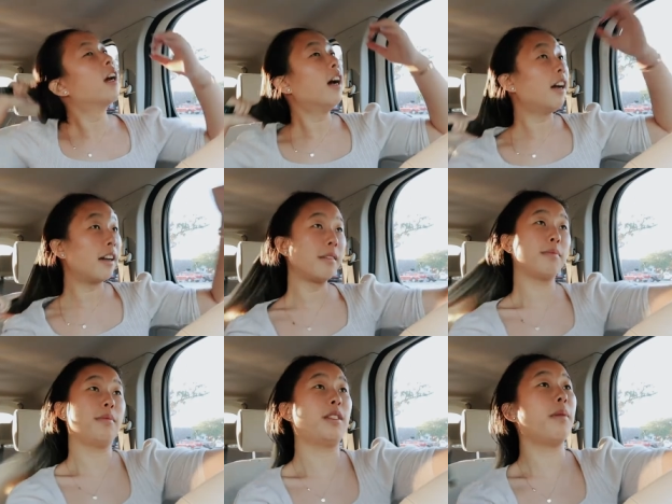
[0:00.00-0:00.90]

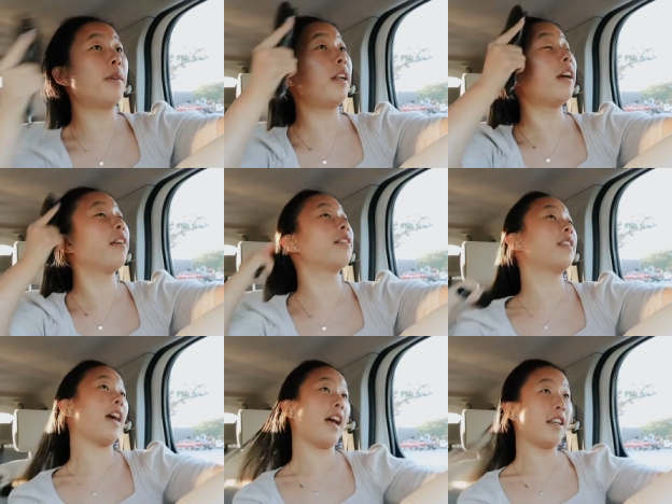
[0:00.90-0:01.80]
um, someone else
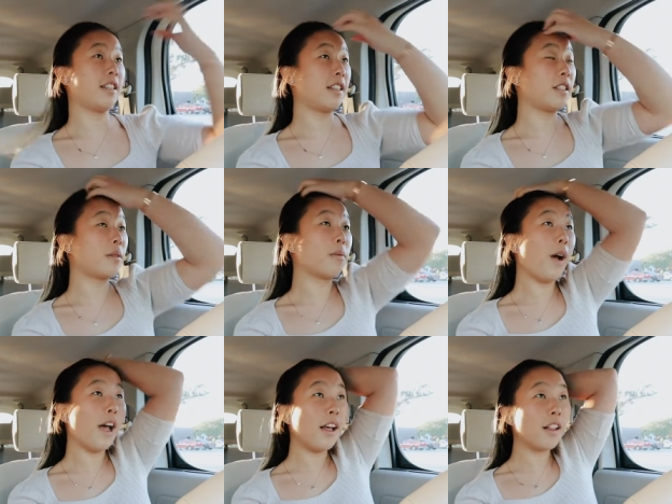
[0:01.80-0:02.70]
asked as
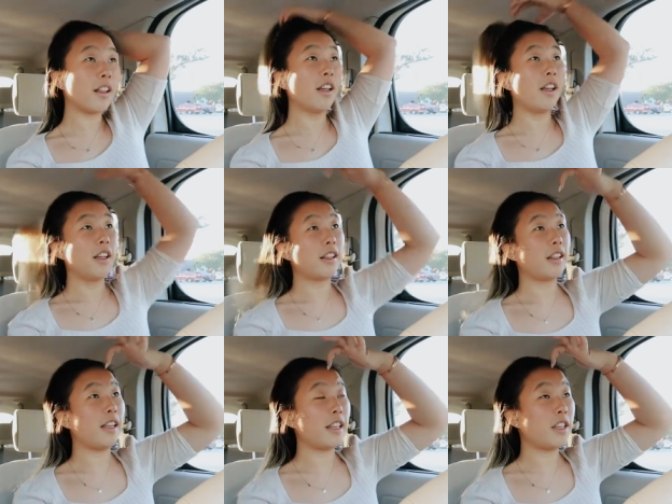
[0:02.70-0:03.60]
well
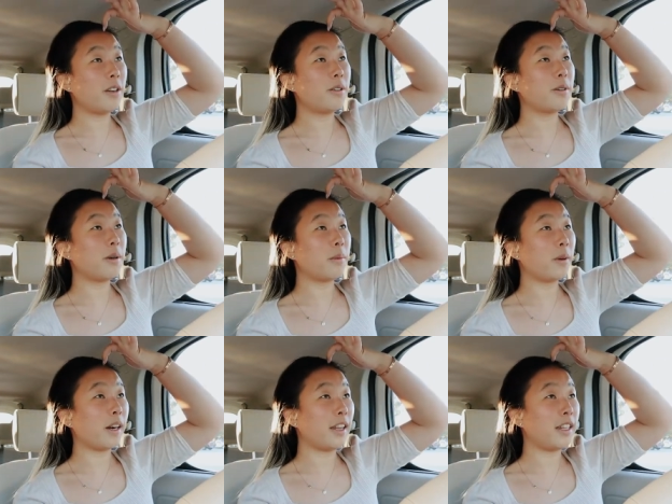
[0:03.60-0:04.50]
like, can you do a
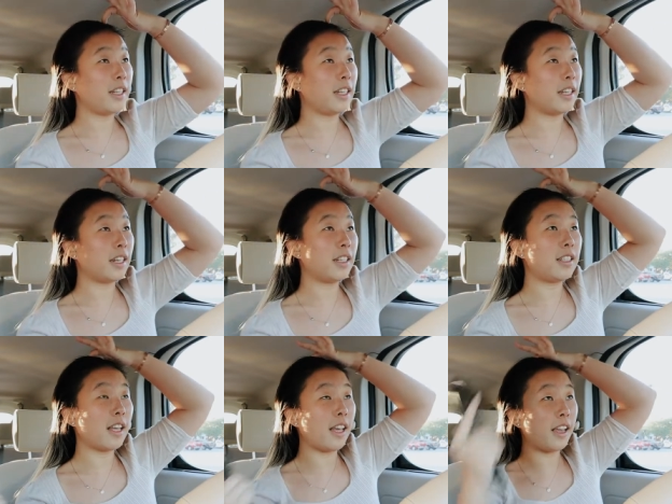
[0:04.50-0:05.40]
what I eat in a
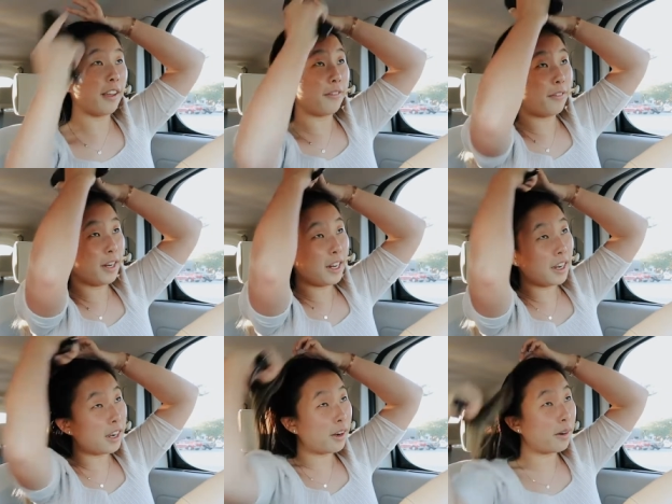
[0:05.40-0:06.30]
day
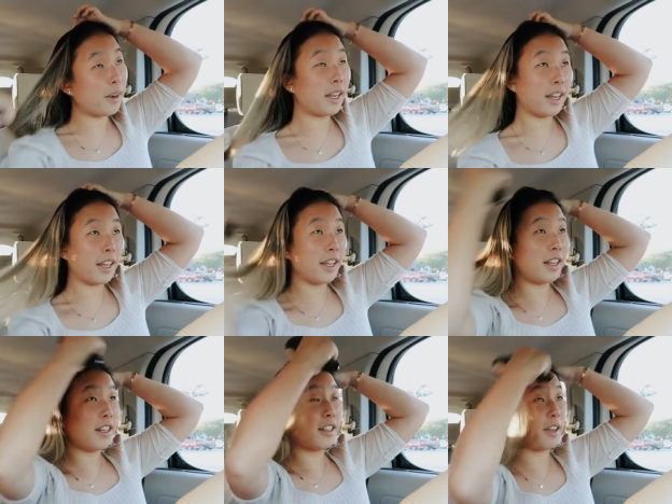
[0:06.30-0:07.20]
video?
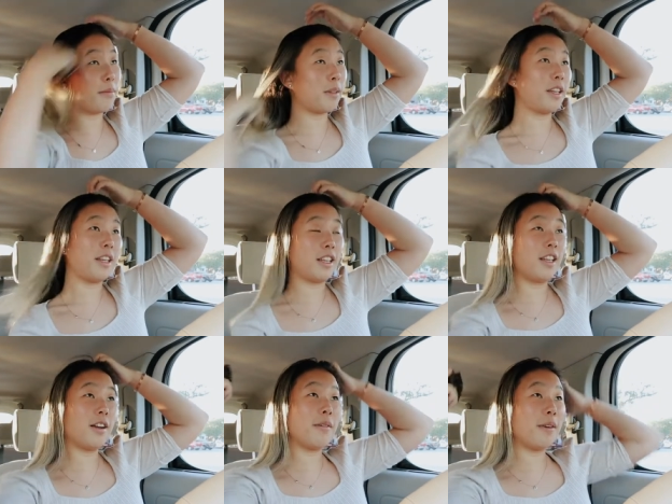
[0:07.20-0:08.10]
And I'm like, you
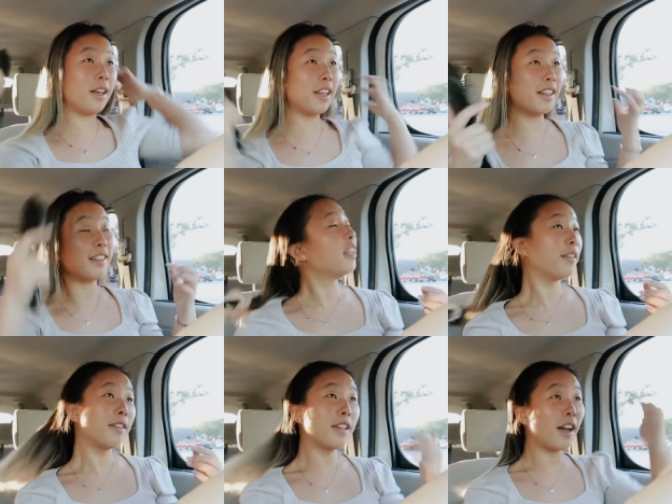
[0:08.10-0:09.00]
know what?
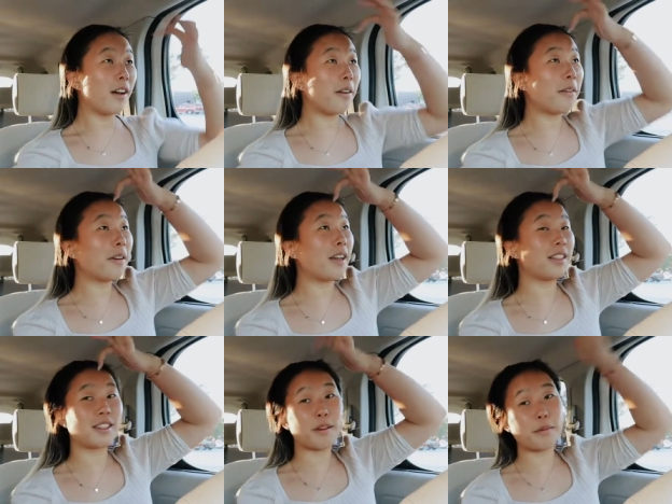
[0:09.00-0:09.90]
Even though
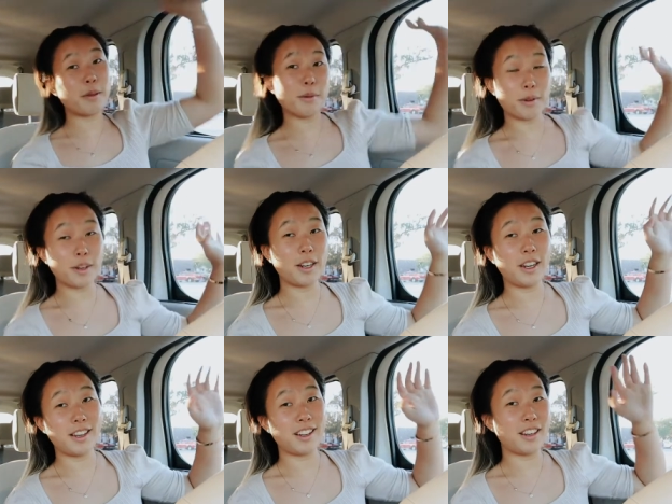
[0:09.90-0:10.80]
it's gonna be
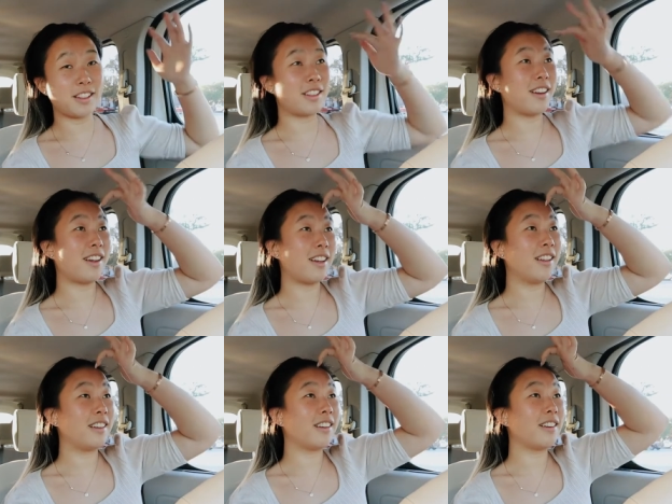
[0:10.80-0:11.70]
boring and it's
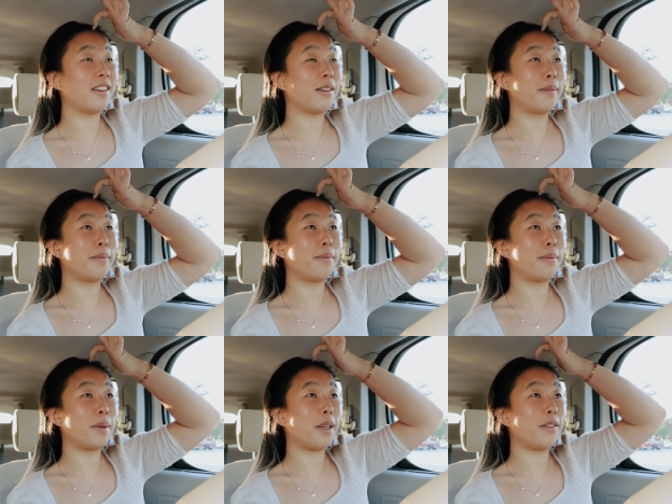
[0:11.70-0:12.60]
not gonna
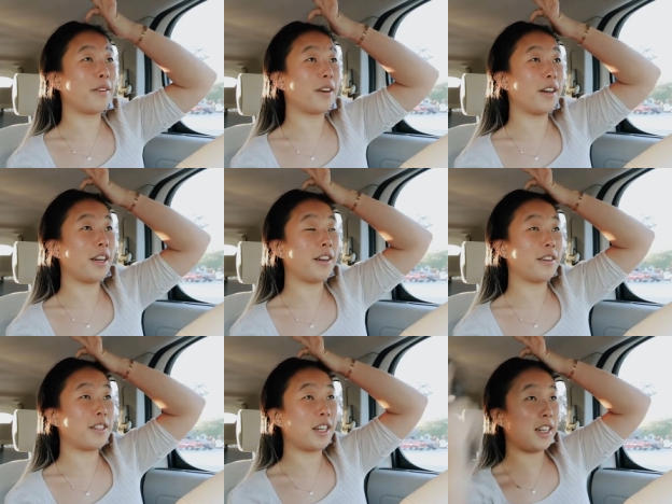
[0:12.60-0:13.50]
be very
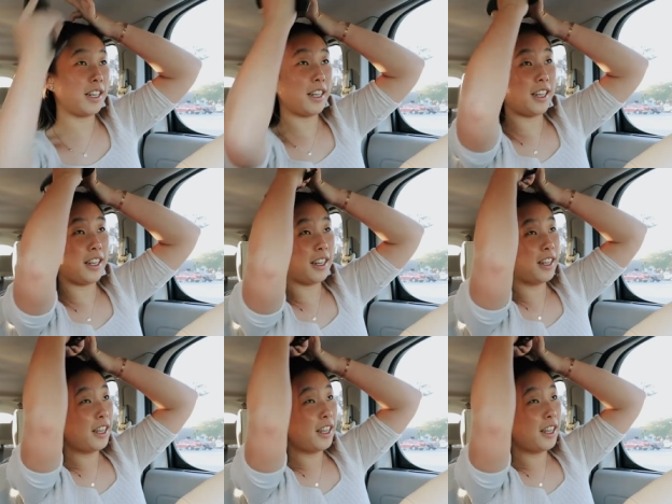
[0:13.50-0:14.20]
entertaining